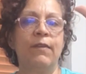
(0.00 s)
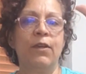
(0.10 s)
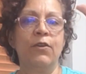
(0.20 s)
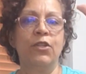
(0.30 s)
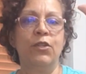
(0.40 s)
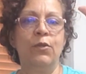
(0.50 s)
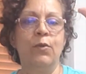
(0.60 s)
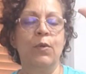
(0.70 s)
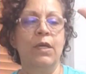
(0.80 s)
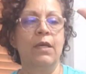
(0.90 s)
finger
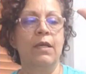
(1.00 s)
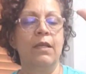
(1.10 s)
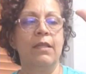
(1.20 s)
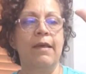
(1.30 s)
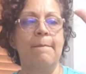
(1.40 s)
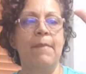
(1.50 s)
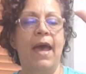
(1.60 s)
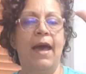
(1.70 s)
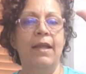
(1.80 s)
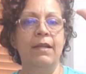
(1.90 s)
to thumb
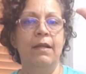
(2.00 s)
pad.